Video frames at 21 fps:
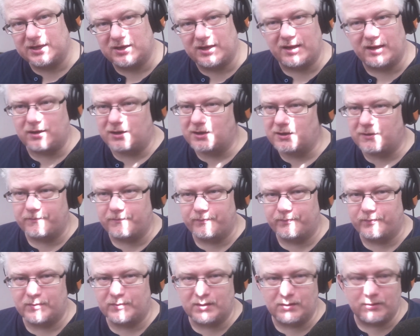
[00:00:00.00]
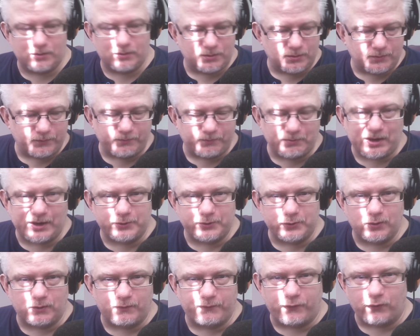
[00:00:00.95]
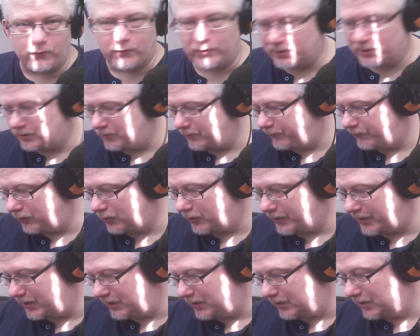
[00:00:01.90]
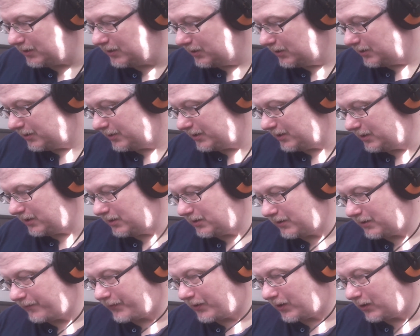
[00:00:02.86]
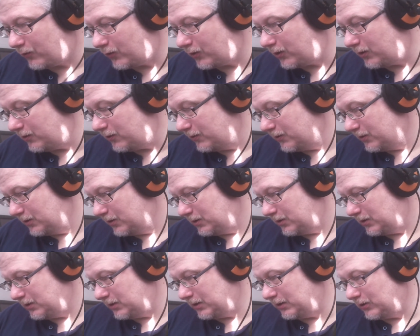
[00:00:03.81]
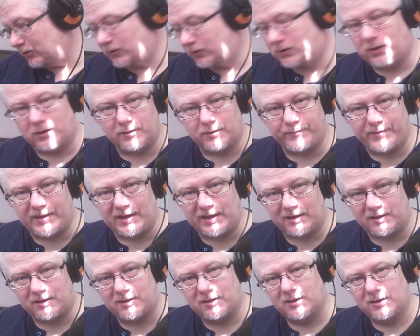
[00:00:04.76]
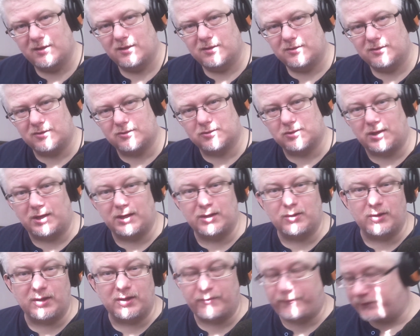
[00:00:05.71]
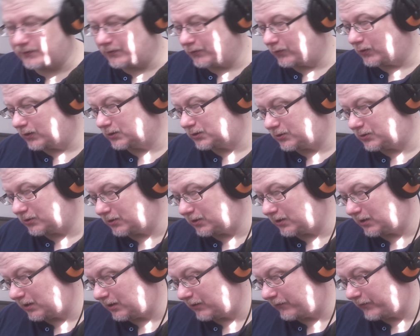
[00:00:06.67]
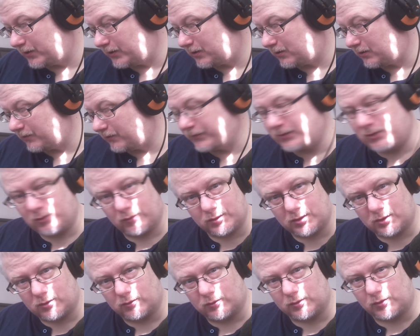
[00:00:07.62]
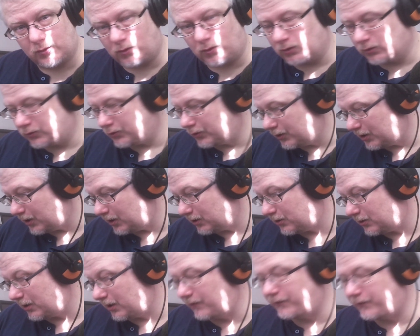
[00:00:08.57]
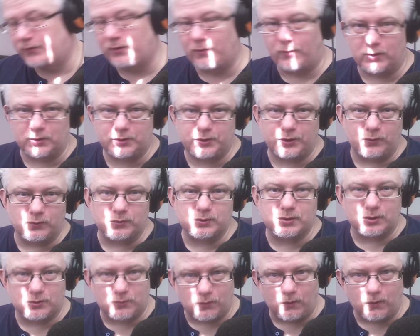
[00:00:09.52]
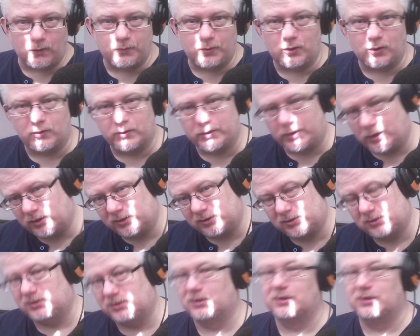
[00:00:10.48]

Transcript: any manual for it. Plug in the power. Look on the back. Decide if you want to have it music controlled or not. If you want to use the strobe or not,